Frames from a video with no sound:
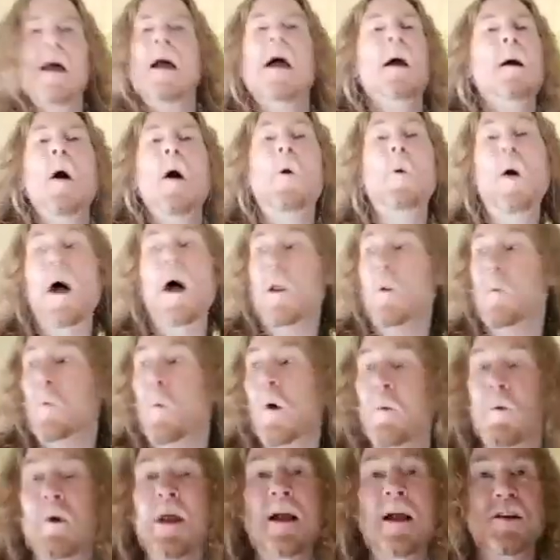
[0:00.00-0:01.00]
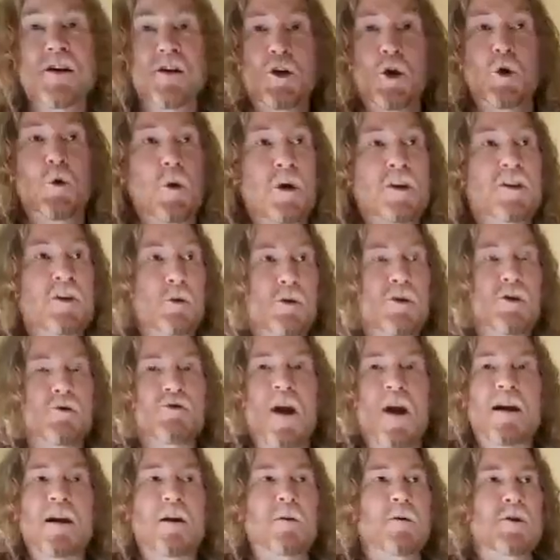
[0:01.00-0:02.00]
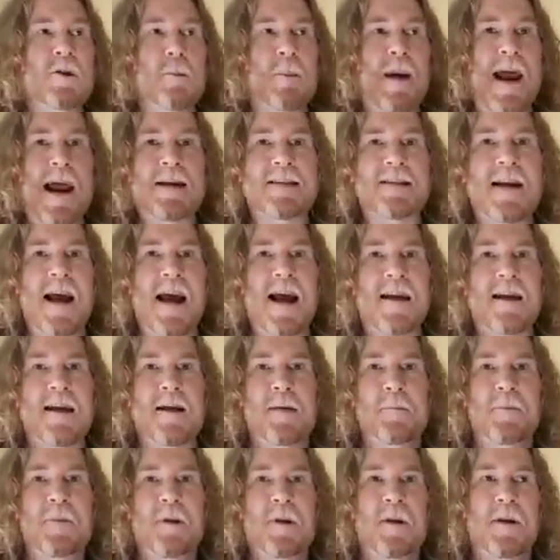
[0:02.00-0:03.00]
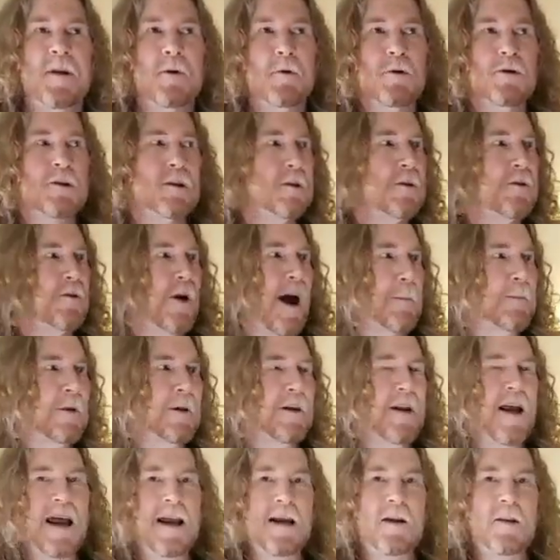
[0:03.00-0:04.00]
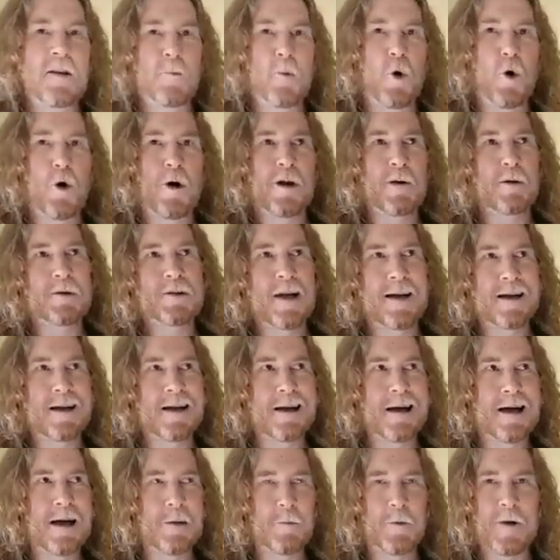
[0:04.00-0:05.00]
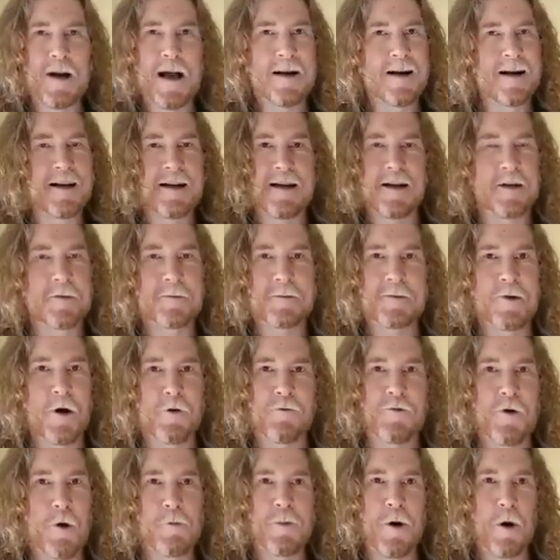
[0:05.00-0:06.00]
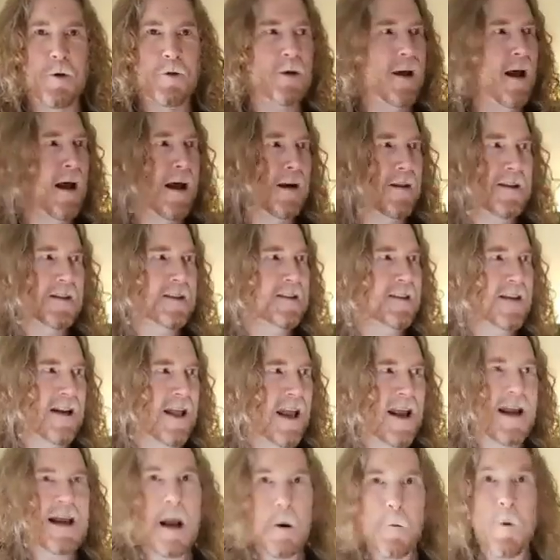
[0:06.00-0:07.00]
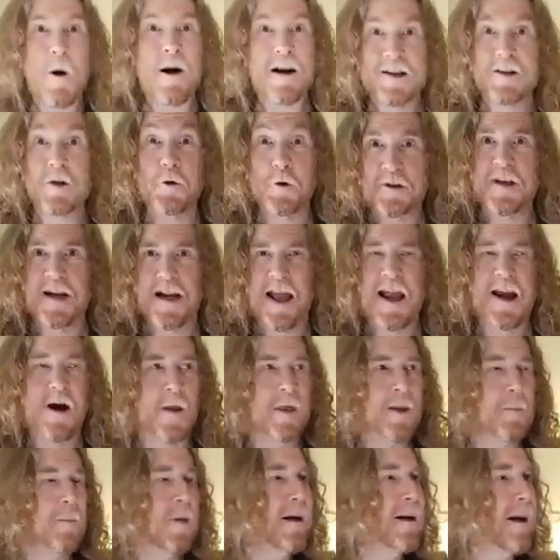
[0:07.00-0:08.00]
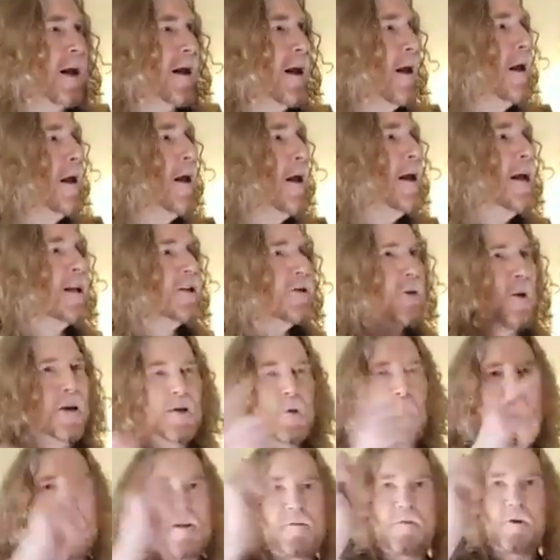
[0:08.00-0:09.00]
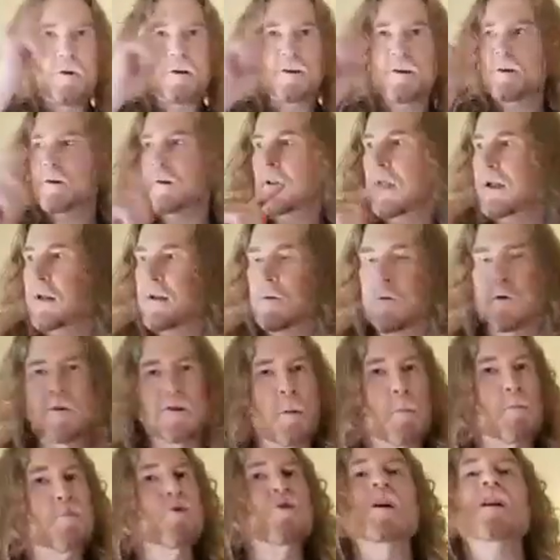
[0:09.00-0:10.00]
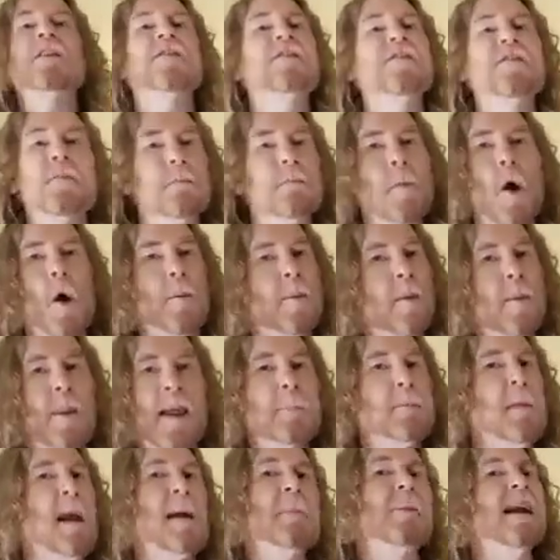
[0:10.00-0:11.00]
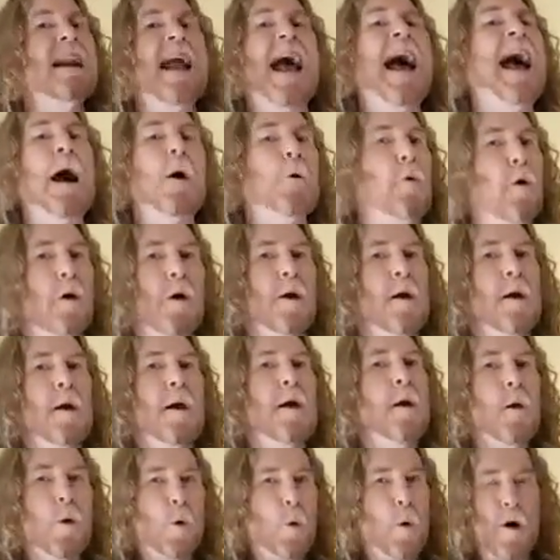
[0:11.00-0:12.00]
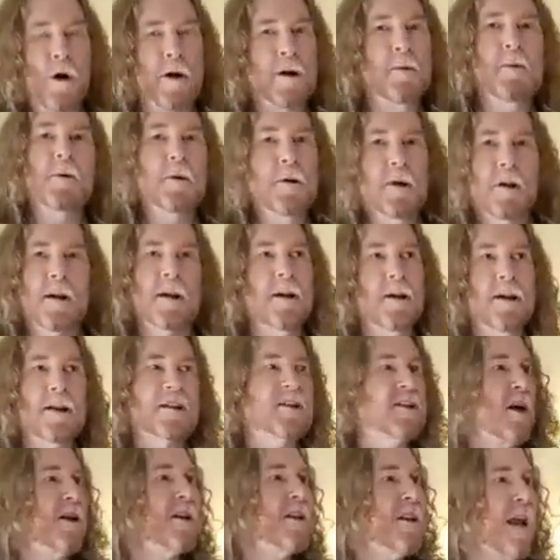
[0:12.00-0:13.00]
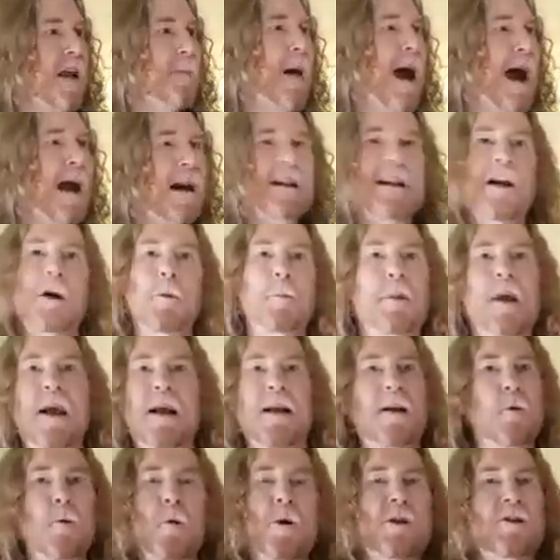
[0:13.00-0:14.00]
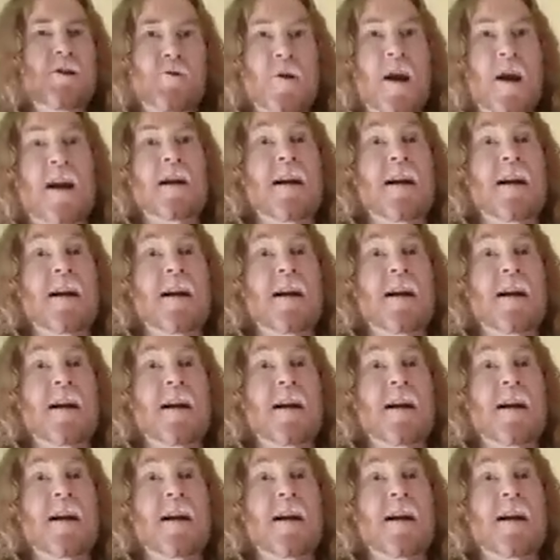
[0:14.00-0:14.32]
Well, what we had to do was it was a bad day. It was a crappy day in the morning. I was like, we're not going to get a rowboat out of this today, and I want to do it today on the Monday. So we had to wait for it to, it was a brief moment, like maybe an hour, where the sun came out a little bit and it wasn't raining.